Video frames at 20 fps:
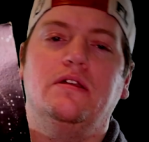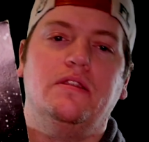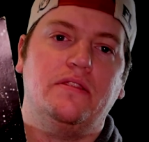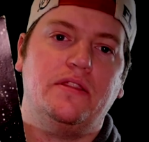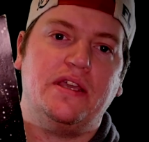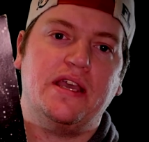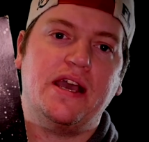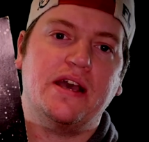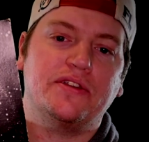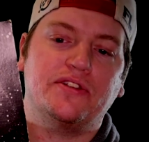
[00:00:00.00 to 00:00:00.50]

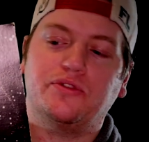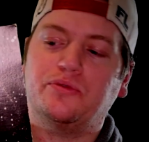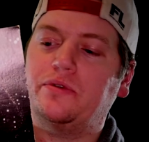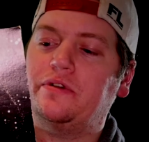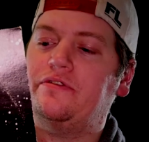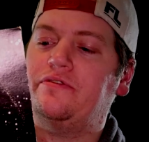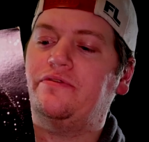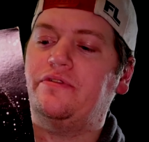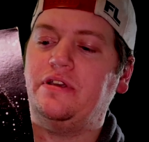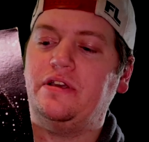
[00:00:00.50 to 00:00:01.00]
The
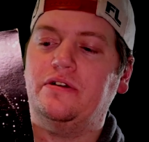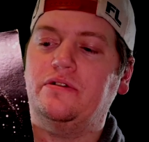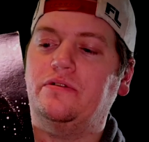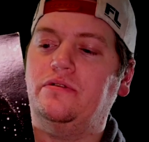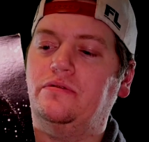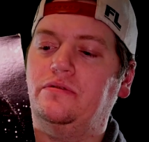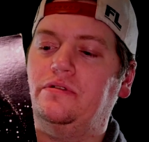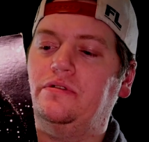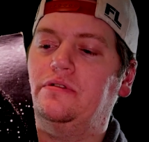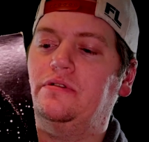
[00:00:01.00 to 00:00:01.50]
Asteroid
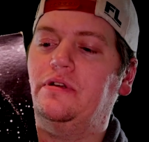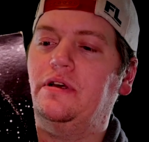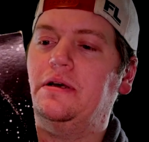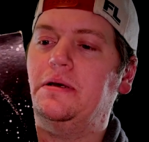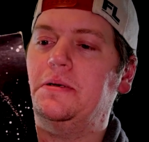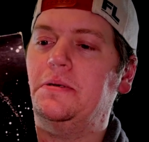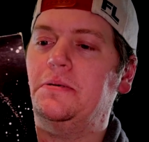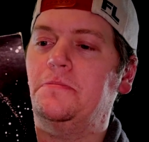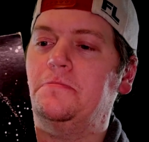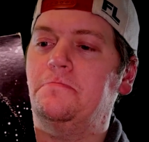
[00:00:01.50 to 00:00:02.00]
Field,
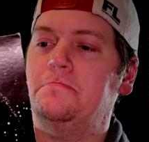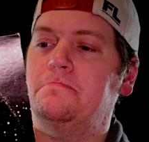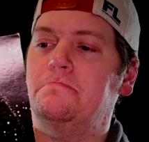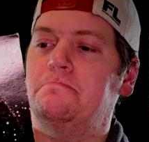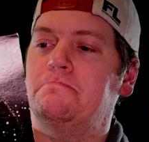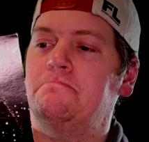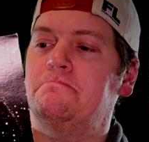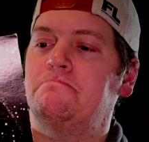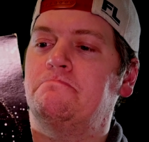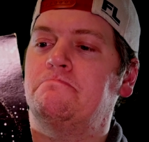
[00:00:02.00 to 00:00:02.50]

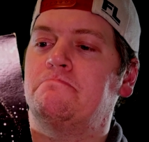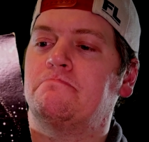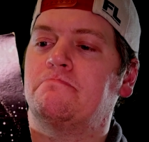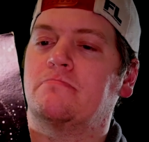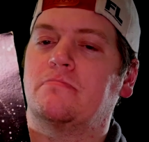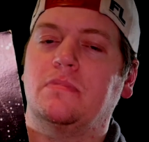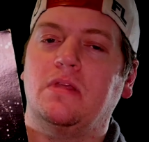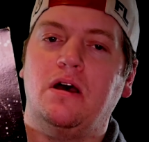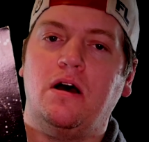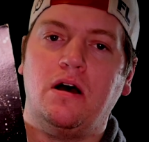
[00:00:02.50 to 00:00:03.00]

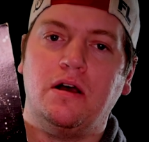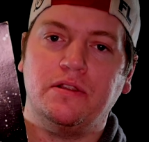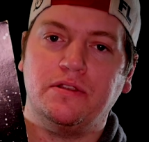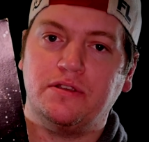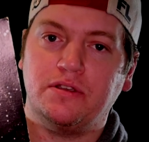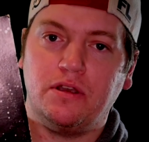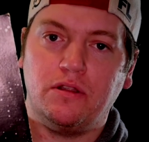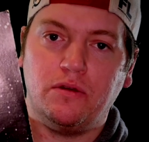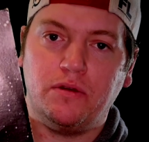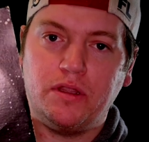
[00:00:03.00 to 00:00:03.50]
Han
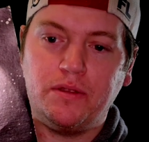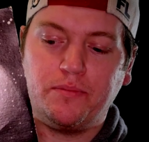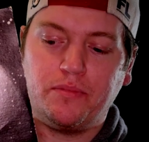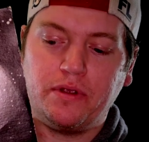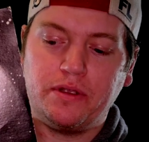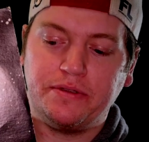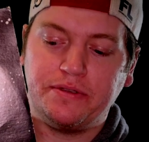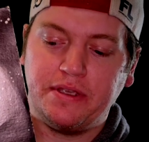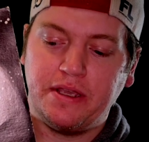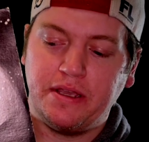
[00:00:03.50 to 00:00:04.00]
Solo and the
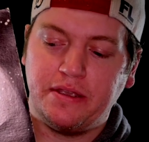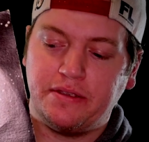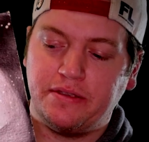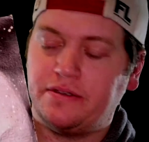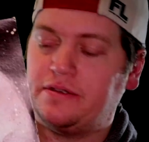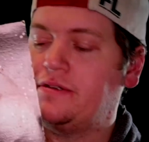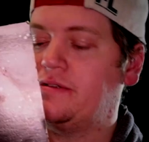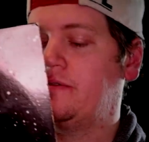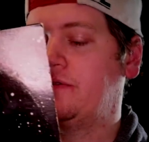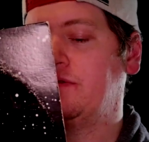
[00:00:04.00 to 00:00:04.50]

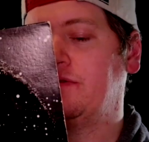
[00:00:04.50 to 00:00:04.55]
Princess.